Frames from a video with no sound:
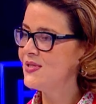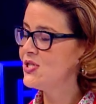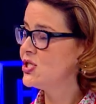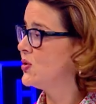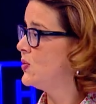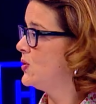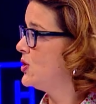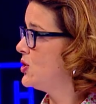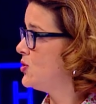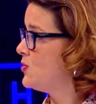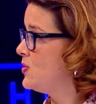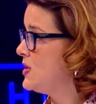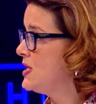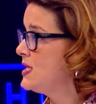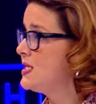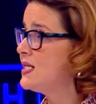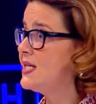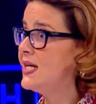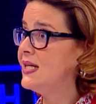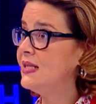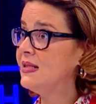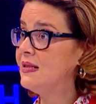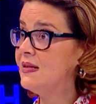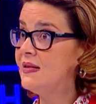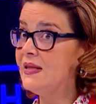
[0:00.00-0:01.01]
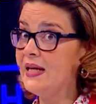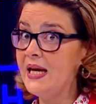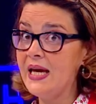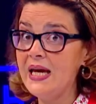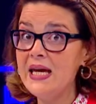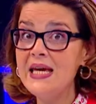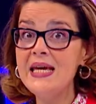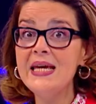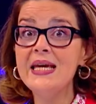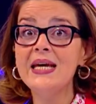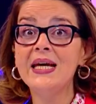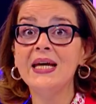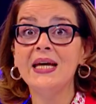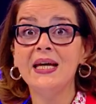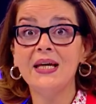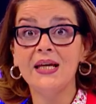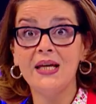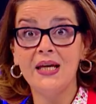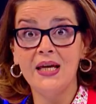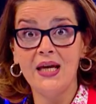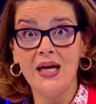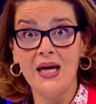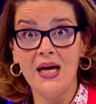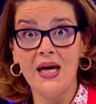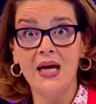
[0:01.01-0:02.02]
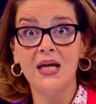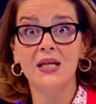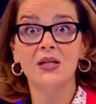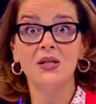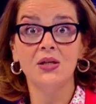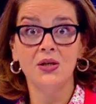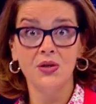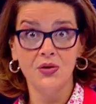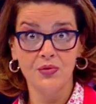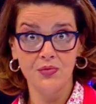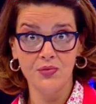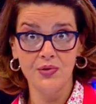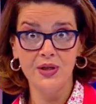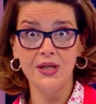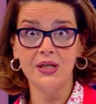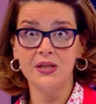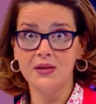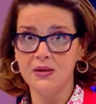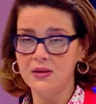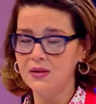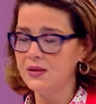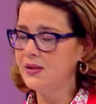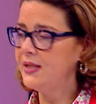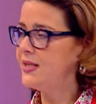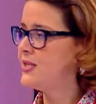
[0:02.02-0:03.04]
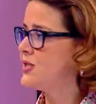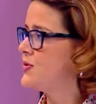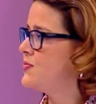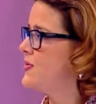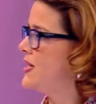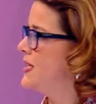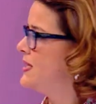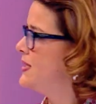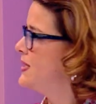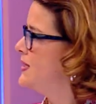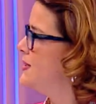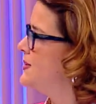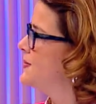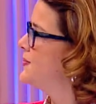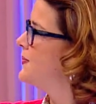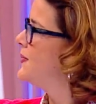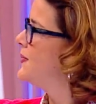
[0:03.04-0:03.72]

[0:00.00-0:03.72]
So it means that they can read. Let's write it.